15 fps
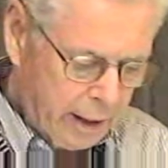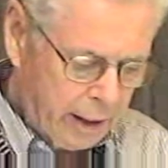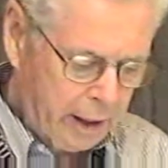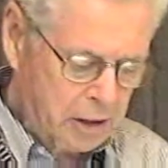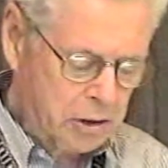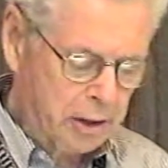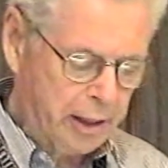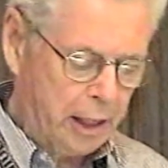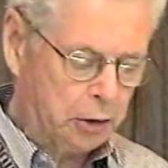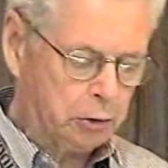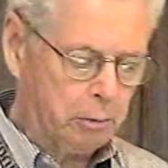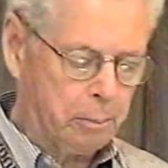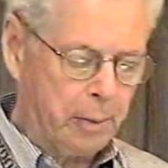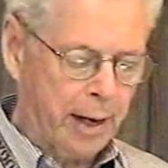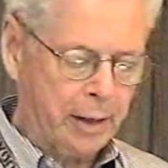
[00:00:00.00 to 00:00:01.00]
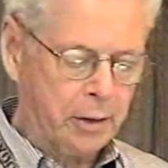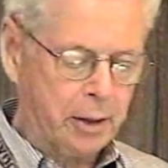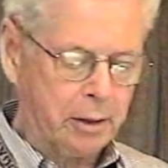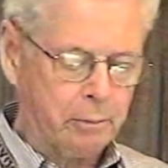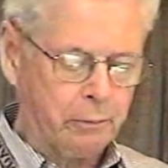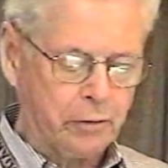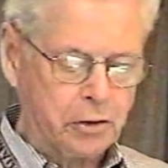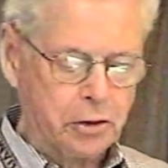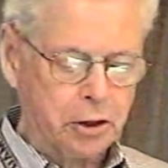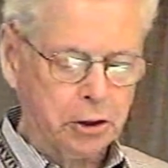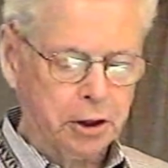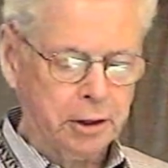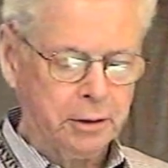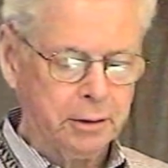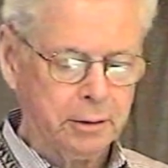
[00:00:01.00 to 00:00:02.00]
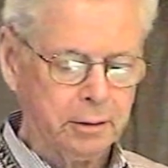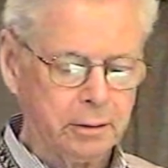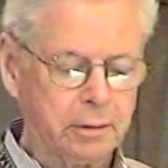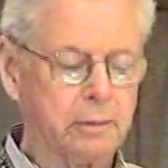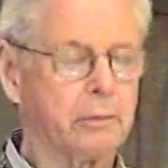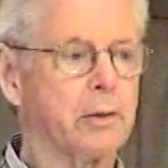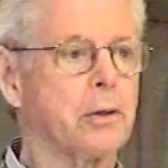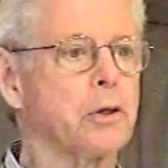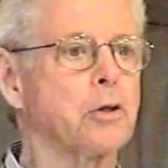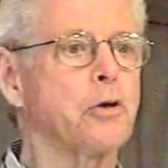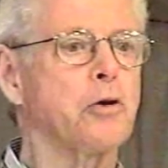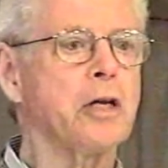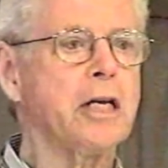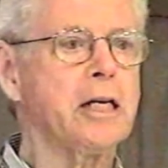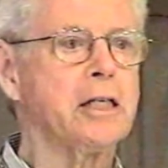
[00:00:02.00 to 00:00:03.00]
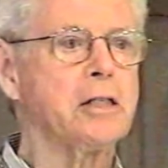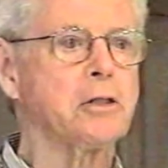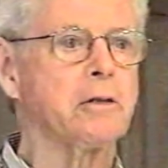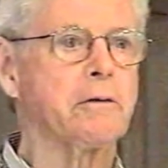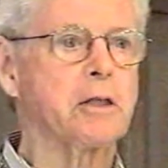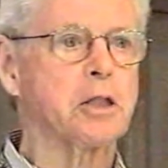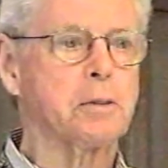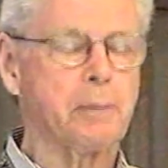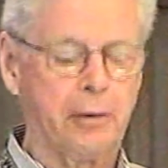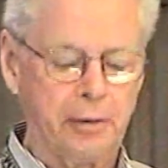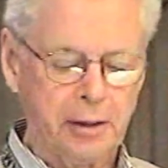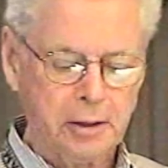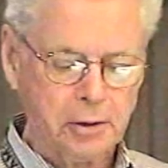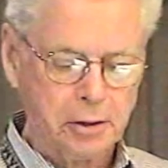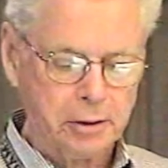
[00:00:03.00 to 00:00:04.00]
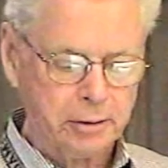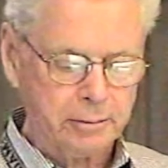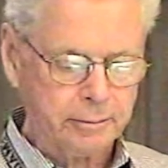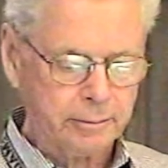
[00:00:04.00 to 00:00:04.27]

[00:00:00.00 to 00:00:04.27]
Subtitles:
He's a naturopathic physician with 30 years of experience